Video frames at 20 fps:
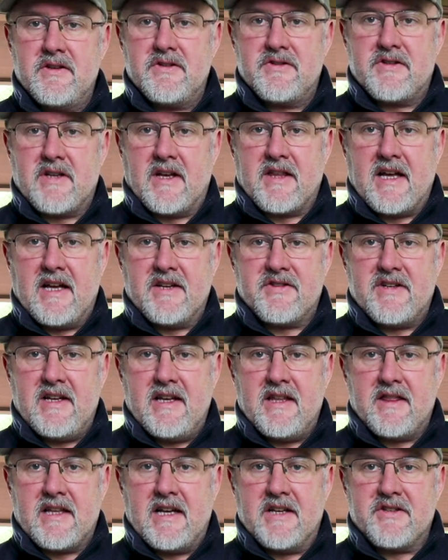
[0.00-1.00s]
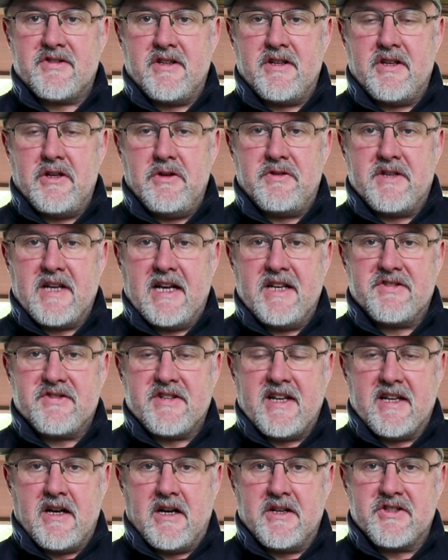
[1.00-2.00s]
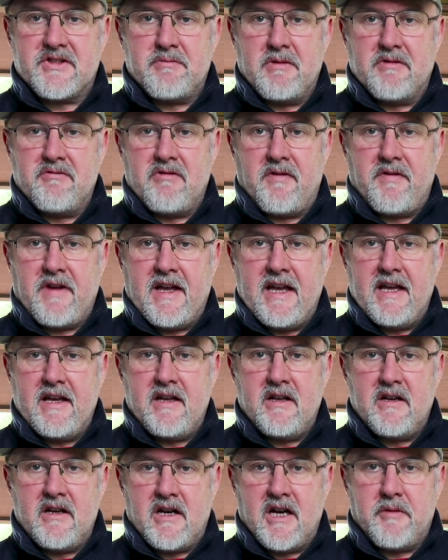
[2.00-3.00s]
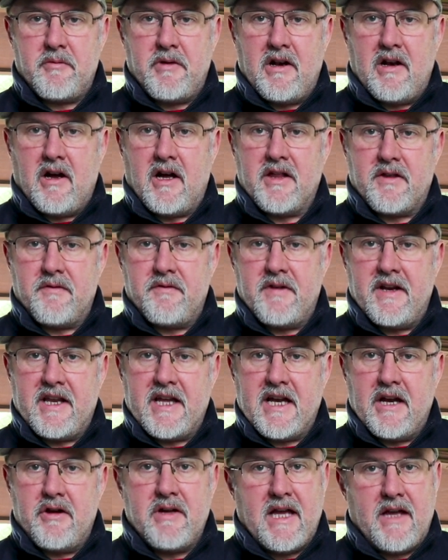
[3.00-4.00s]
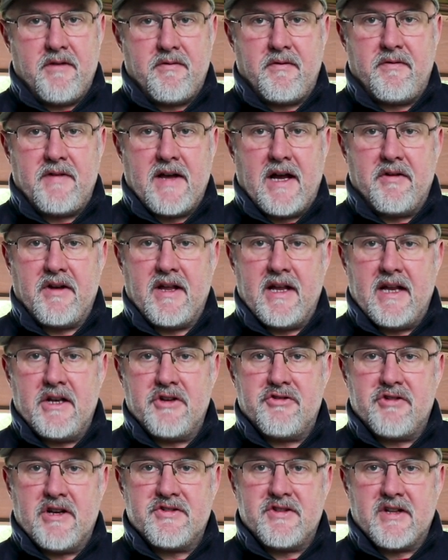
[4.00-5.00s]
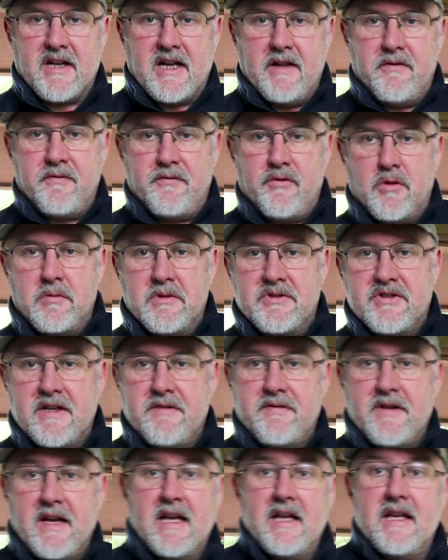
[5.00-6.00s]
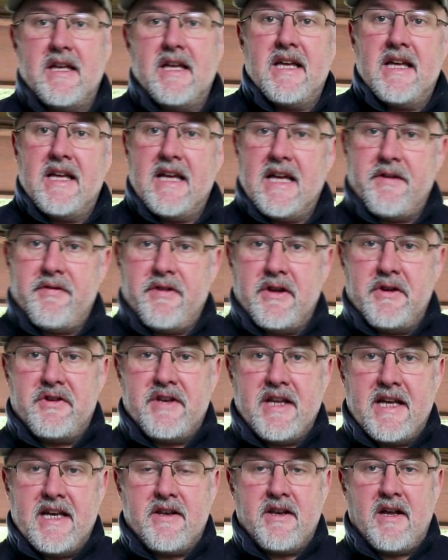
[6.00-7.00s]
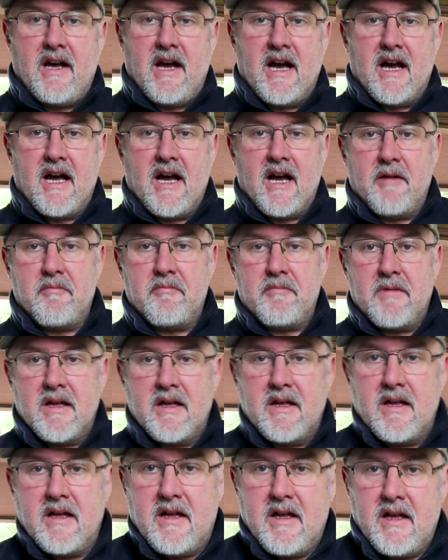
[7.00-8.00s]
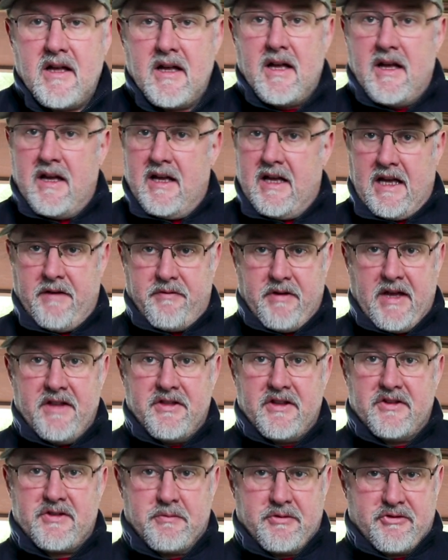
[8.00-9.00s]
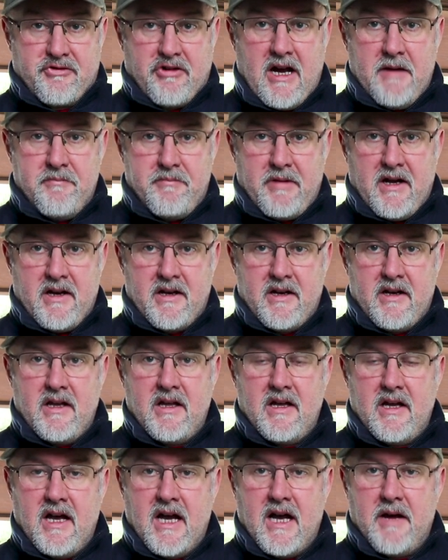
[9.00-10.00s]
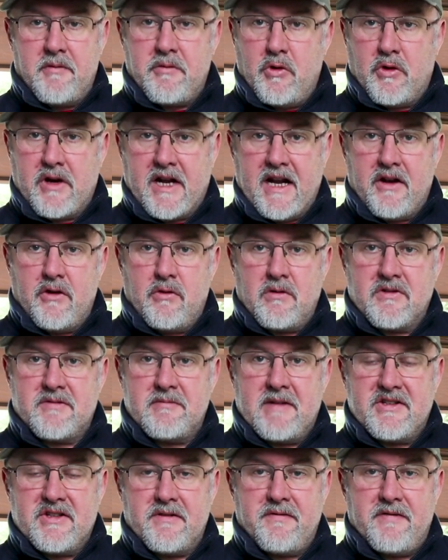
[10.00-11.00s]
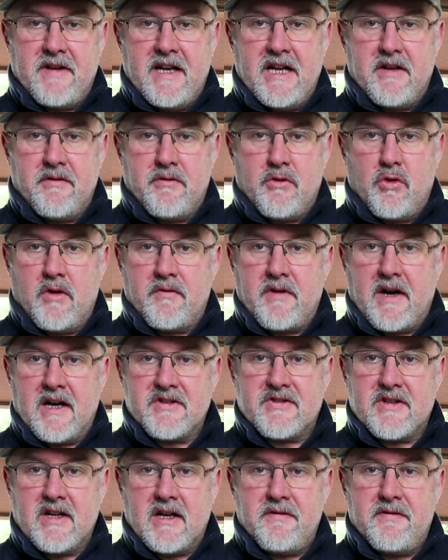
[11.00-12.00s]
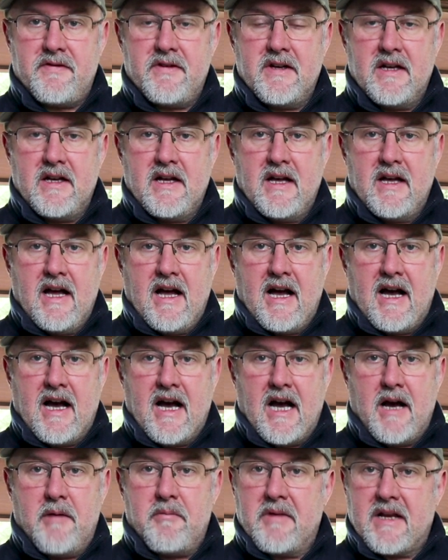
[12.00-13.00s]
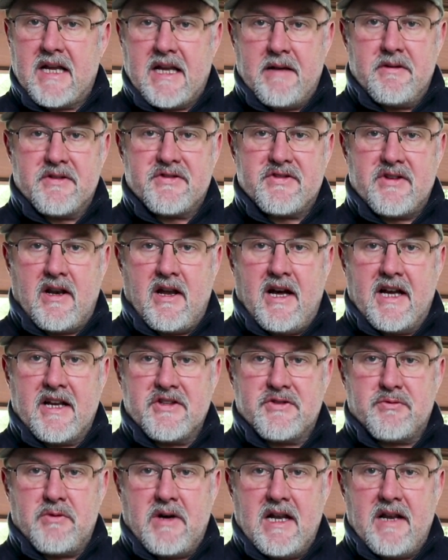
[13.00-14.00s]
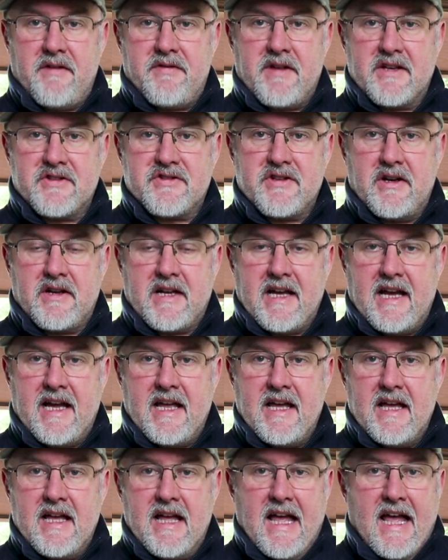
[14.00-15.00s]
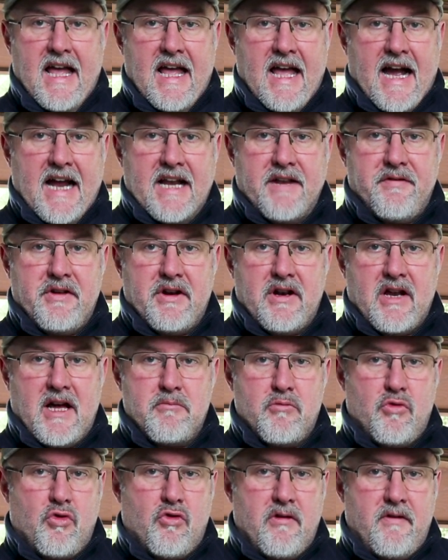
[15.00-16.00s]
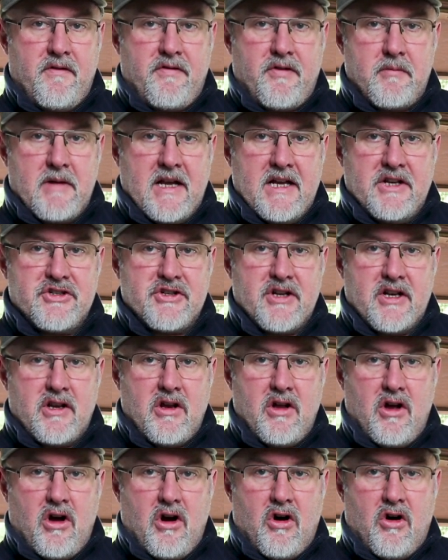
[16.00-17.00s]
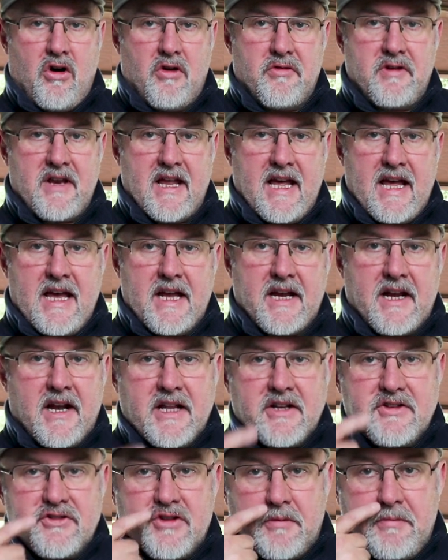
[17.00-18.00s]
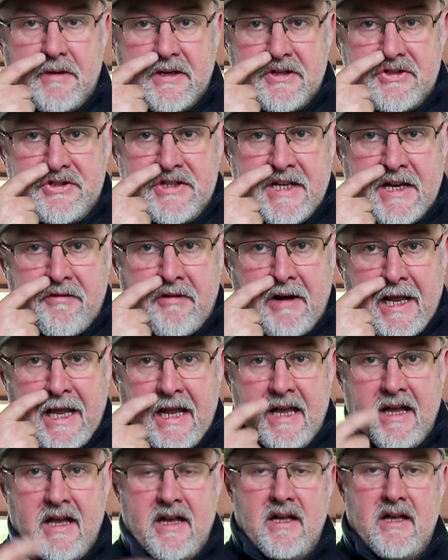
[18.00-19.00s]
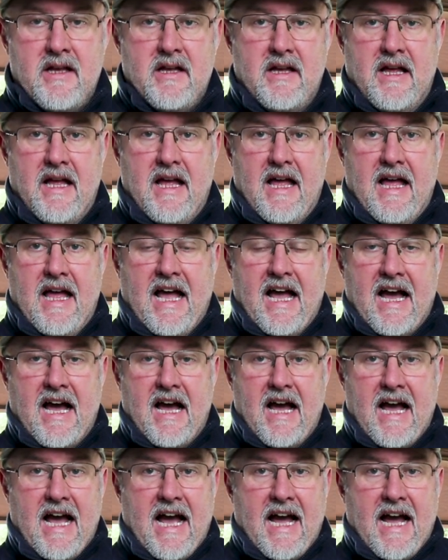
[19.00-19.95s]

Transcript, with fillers: So that's it, that's the new Daystate Huntsman Revere. I hope you liked the video, you even found it interesting and informative. If you did, um, if you hit the subscribe button, um, you'll get an automatic feed of all of our stuff. Um, give us a like as well if that's okay. And if you'd like more information on airgunning topics generally, uh,